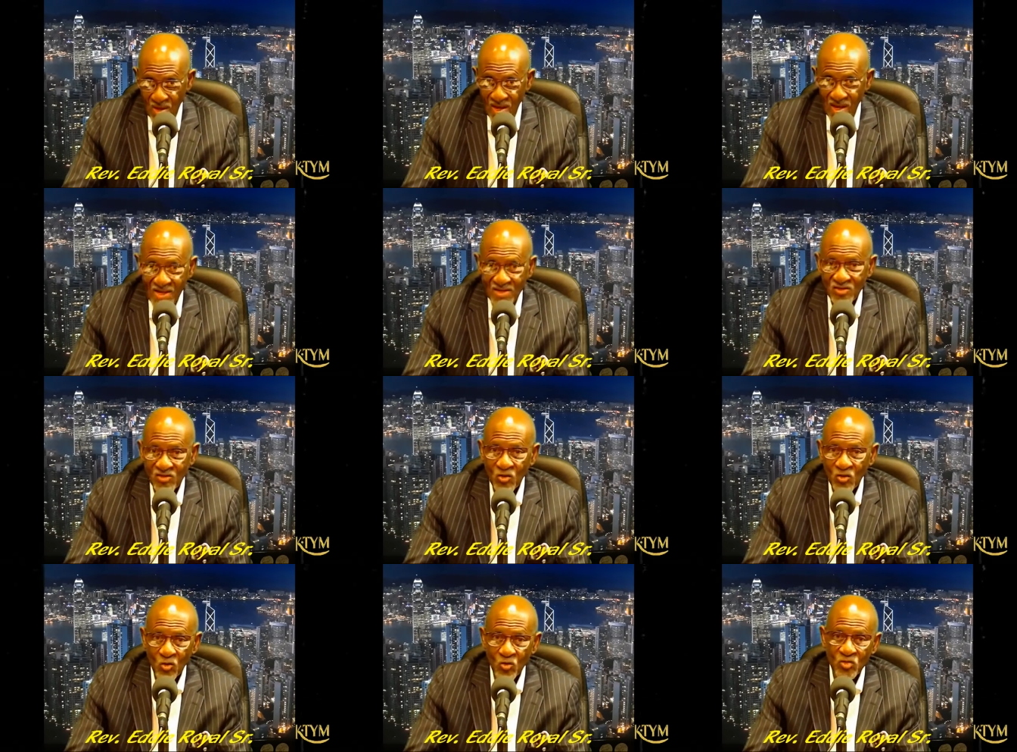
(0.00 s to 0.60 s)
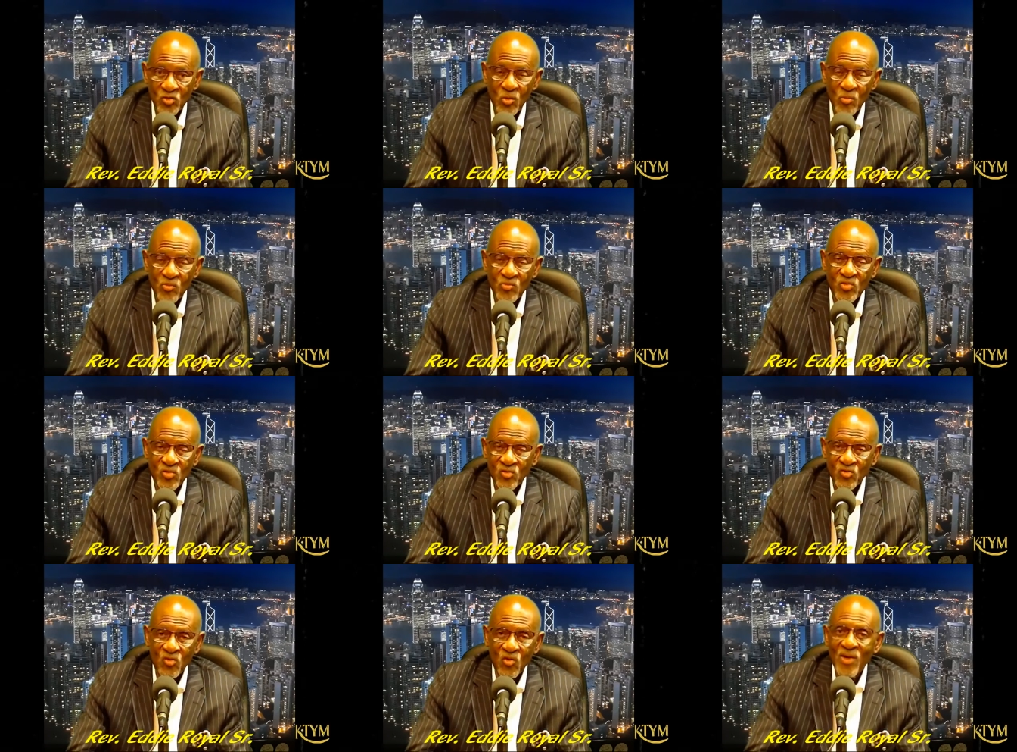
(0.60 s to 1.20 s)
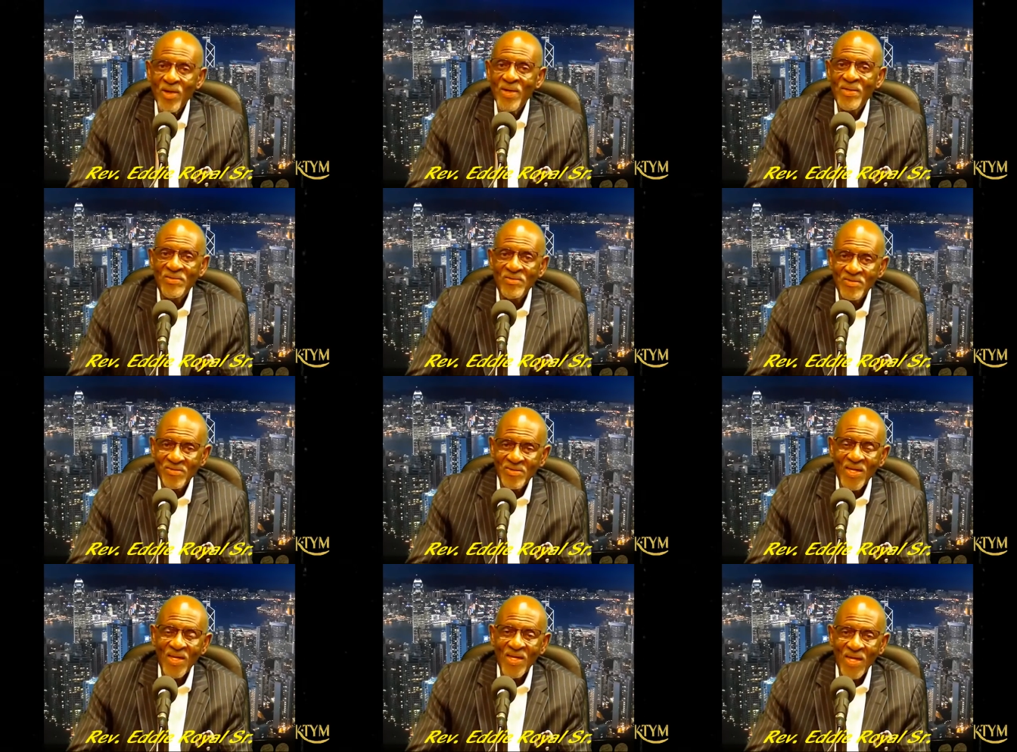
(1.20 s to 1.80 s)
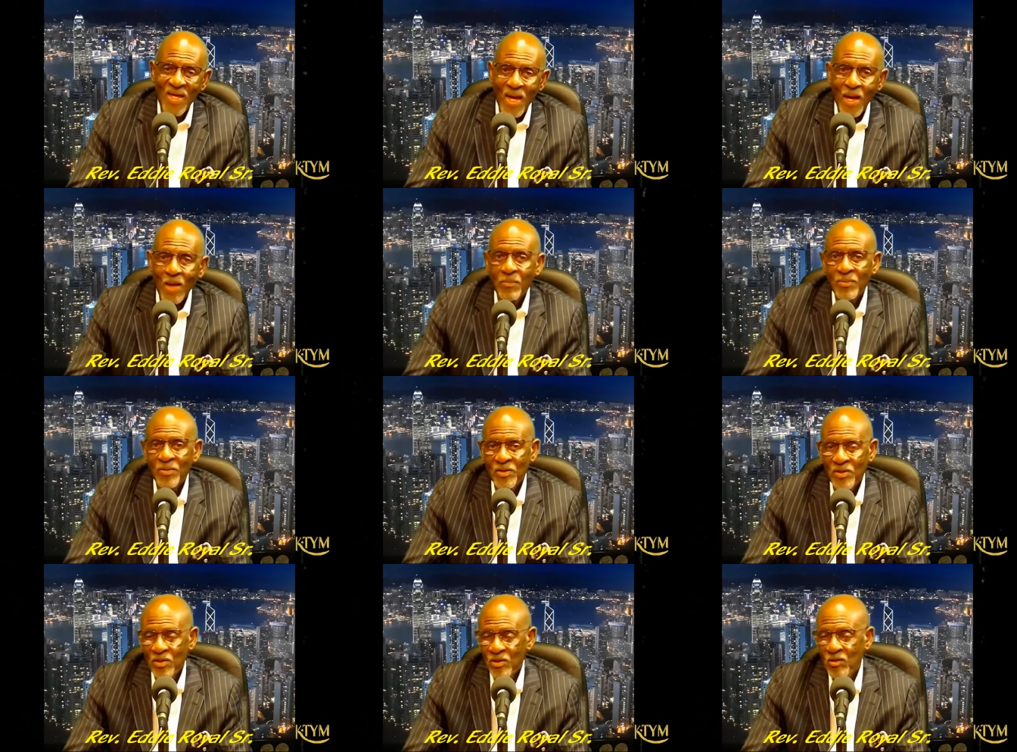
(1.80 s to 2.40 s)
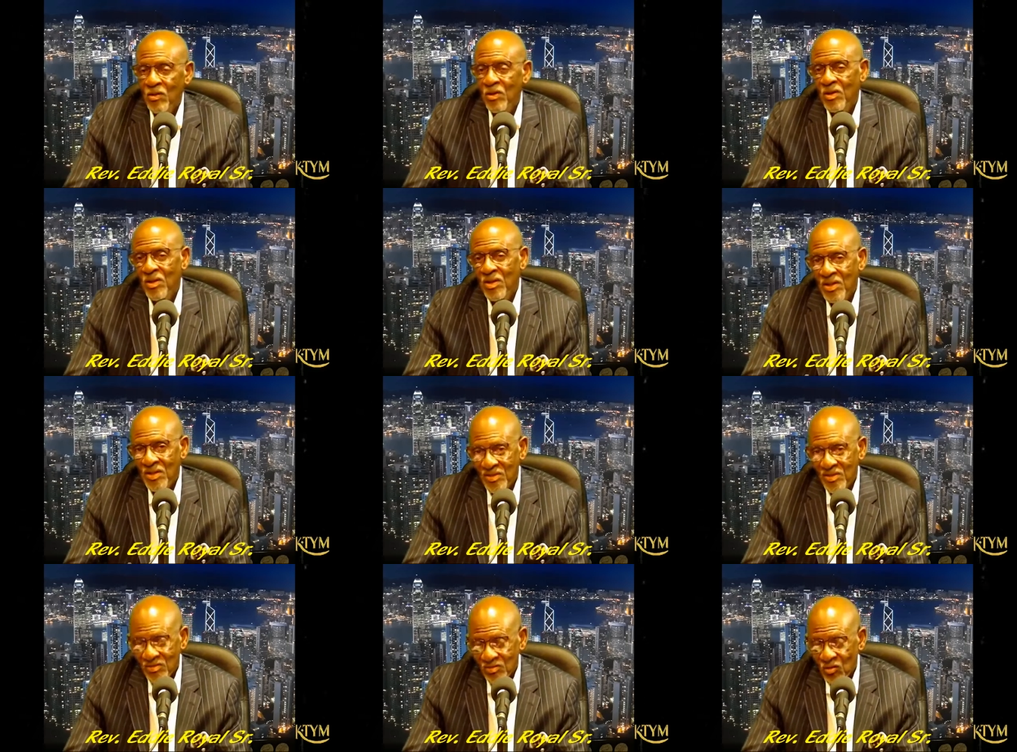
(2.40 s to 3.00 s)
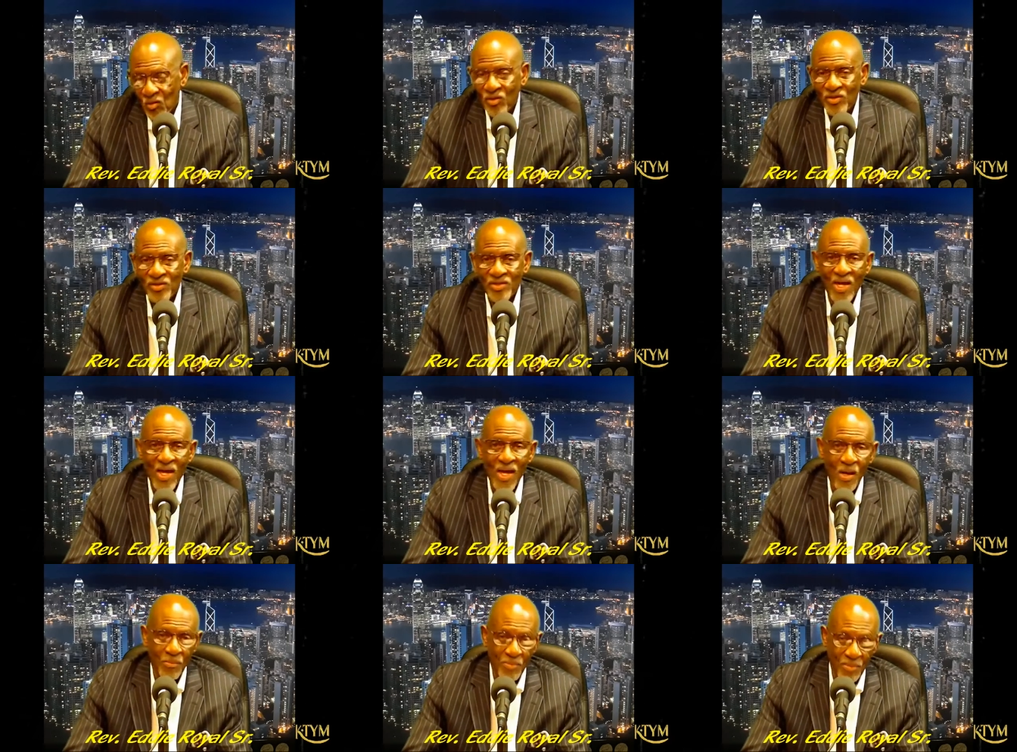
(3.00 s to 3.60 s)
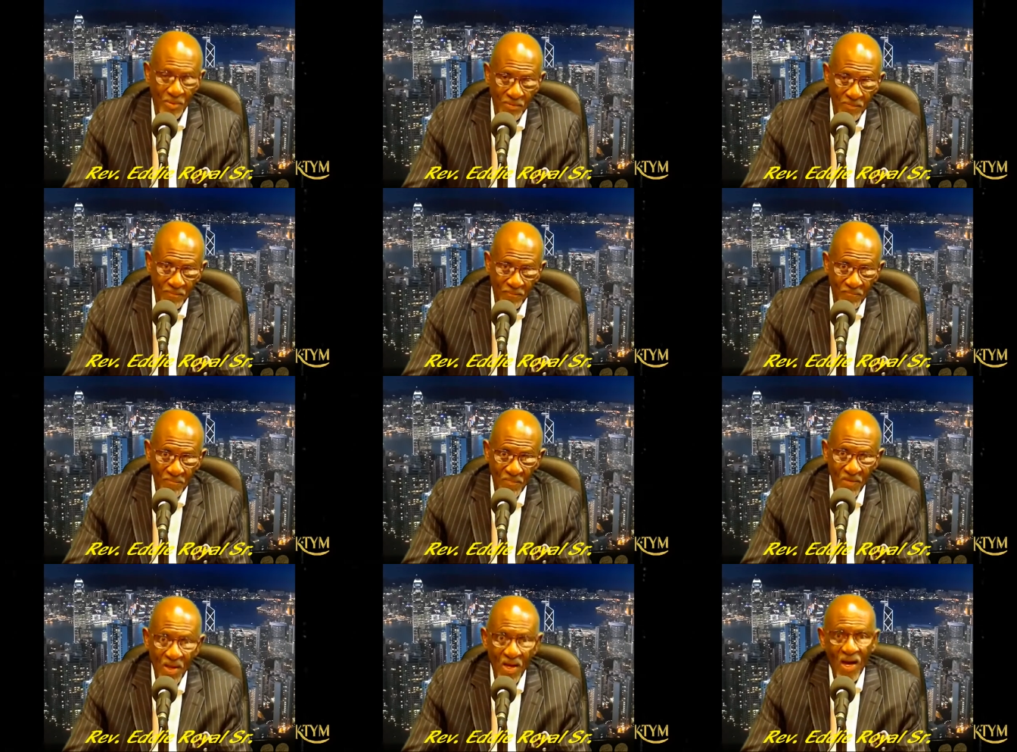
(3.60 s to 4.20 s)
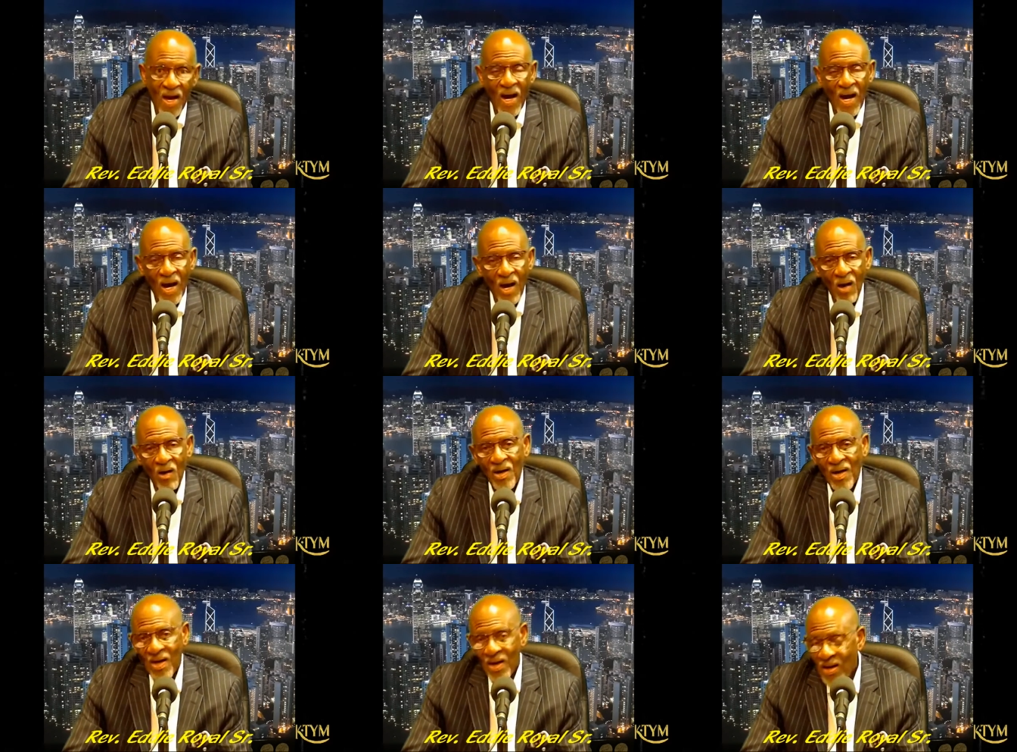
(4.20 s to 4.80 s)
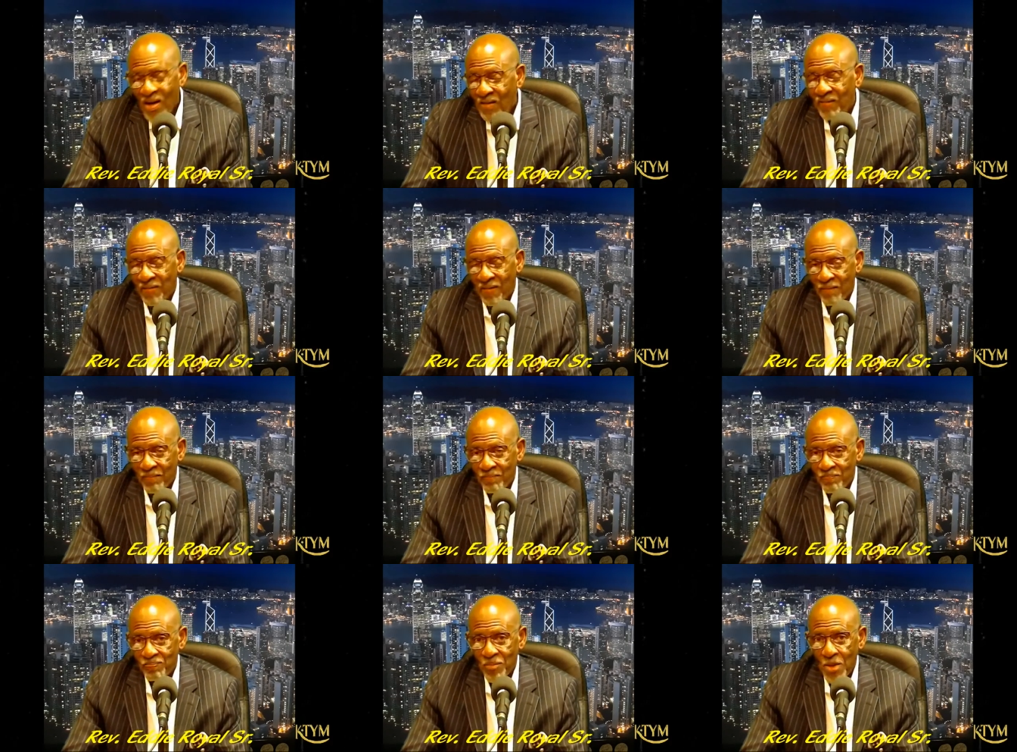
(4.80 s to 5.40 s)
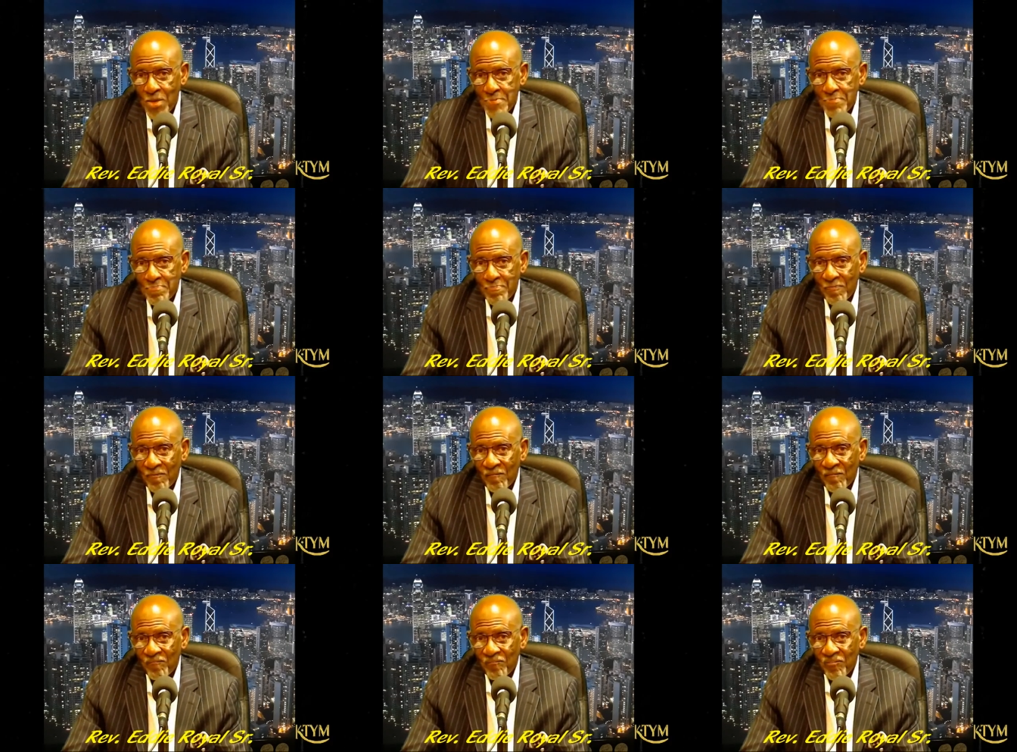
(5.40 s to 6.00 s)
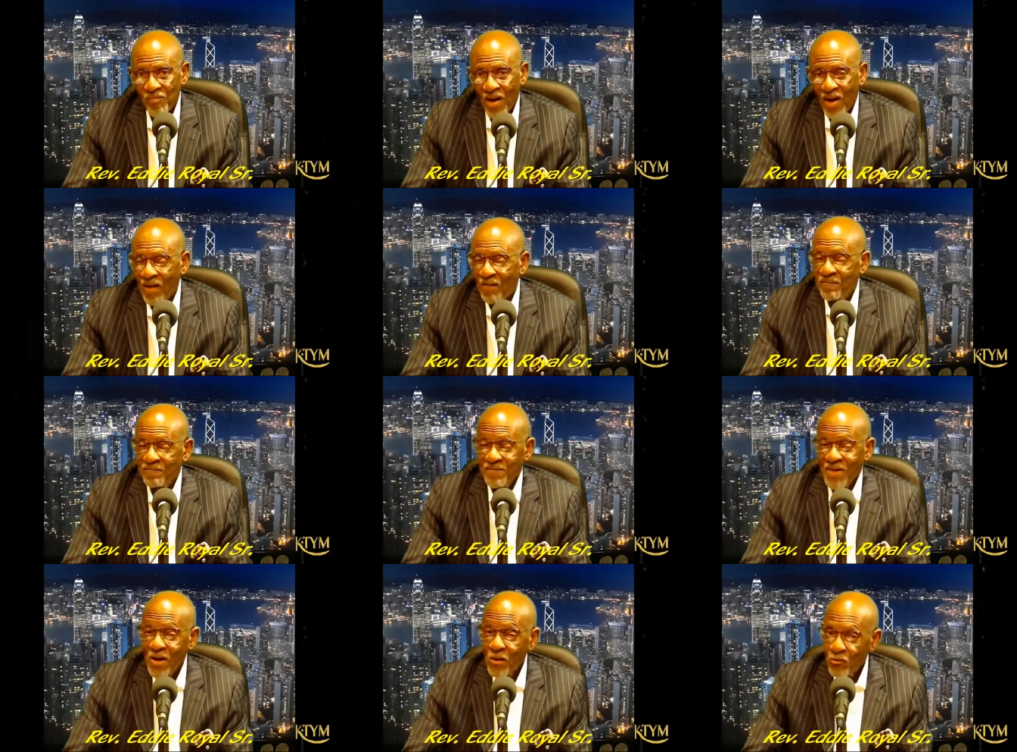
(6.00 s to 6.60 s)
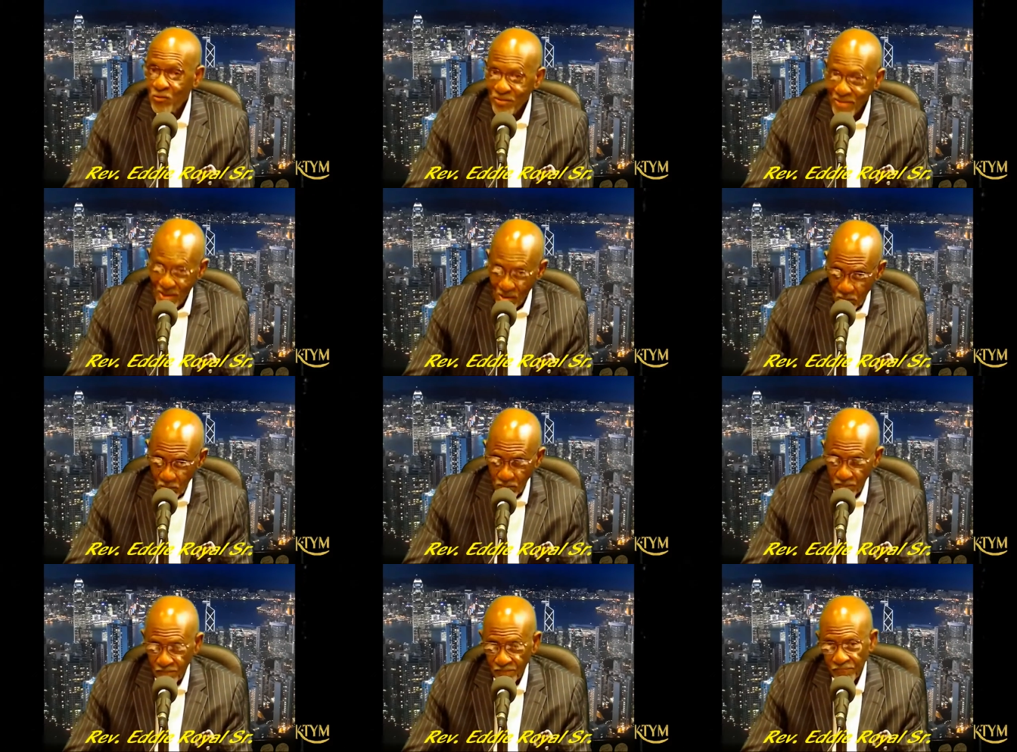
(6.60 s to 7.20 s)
as though some strange thing happened to you. is going to happen. However, I found out.